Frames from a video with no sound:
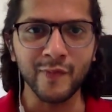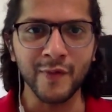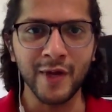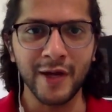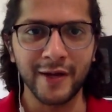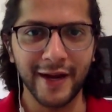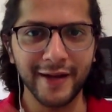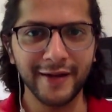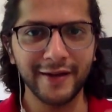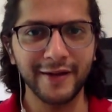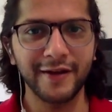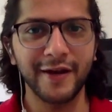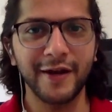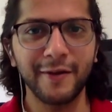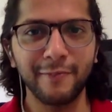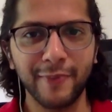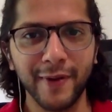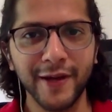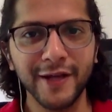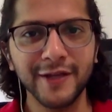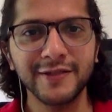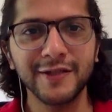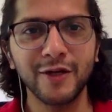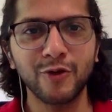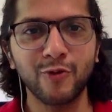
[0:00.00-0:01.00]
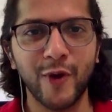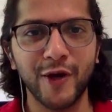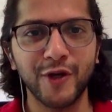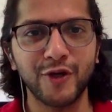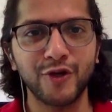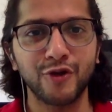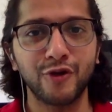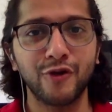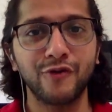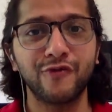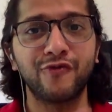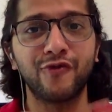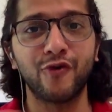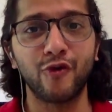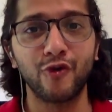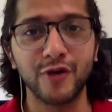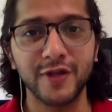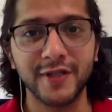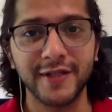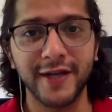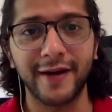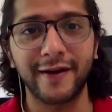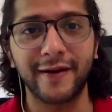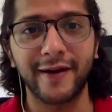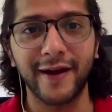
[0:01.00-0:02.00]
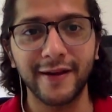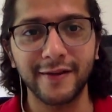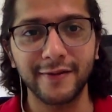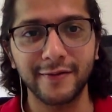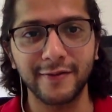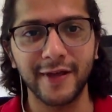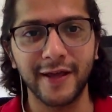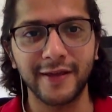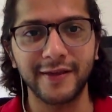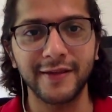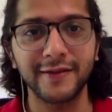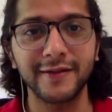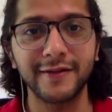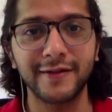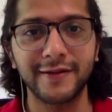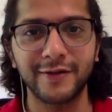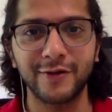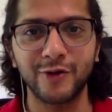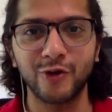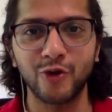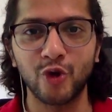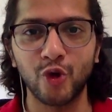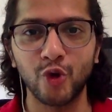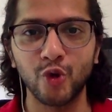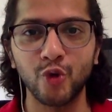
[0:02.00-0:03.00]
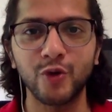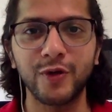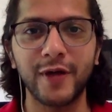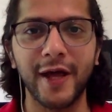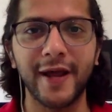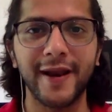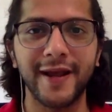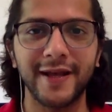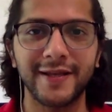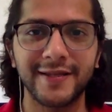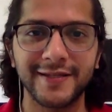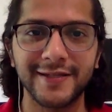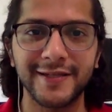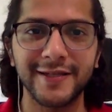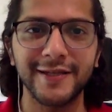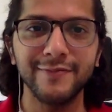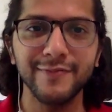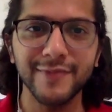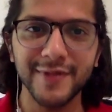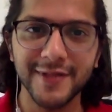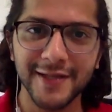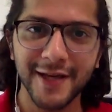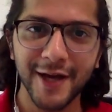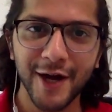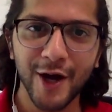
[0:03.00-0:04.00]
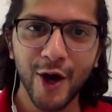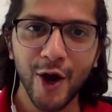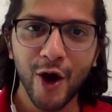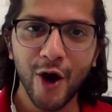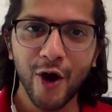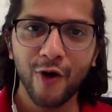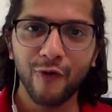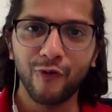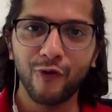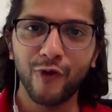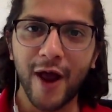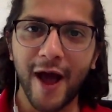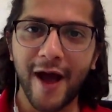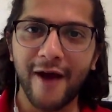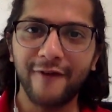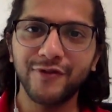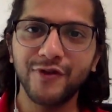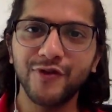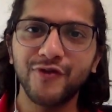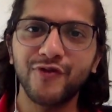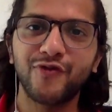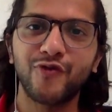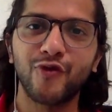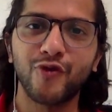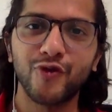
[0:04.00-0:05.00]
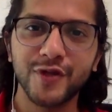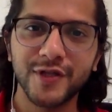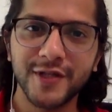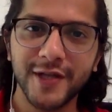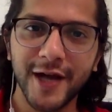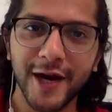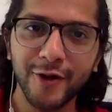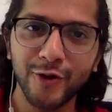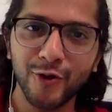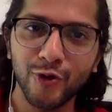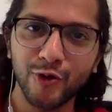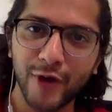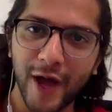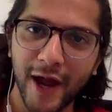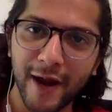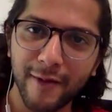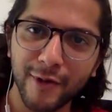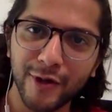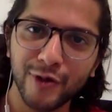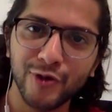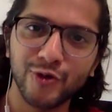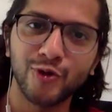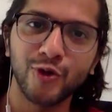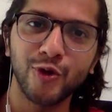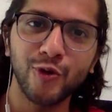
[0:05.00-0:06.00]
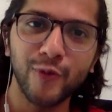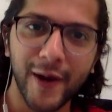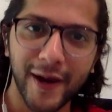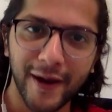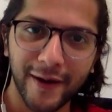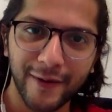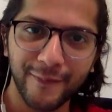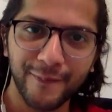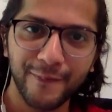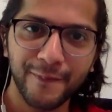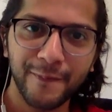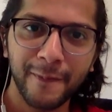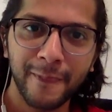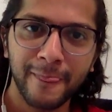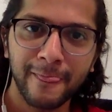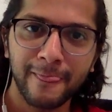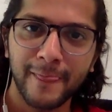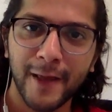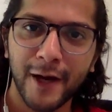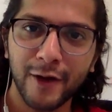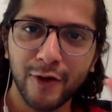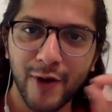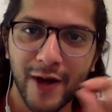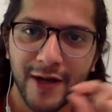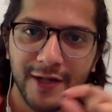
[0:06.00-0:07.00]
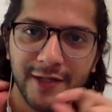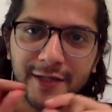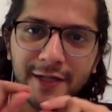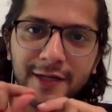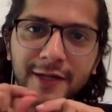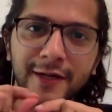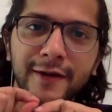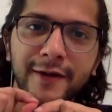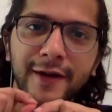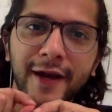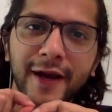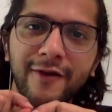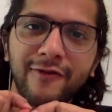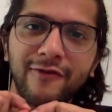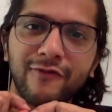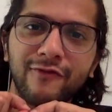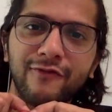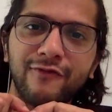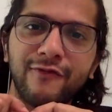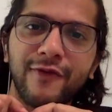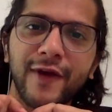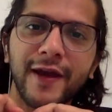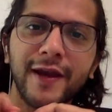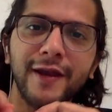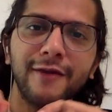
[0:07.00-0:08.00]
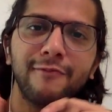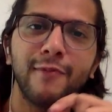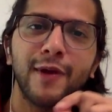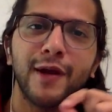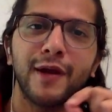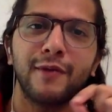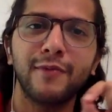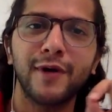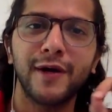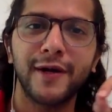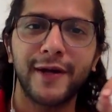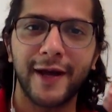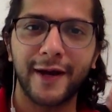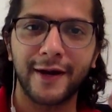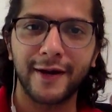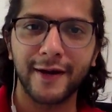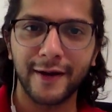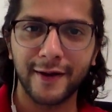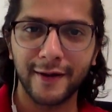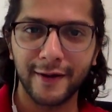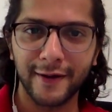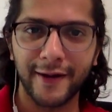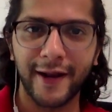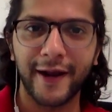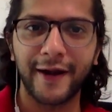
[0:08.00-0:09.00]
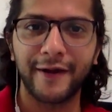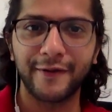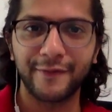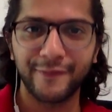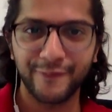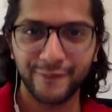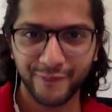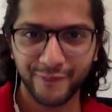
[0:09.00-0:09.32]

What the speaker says: right? And it brings the question of foresight, right? I think the true 10x teams would have the foresight to time it so well that you actually create very minimal technical debt,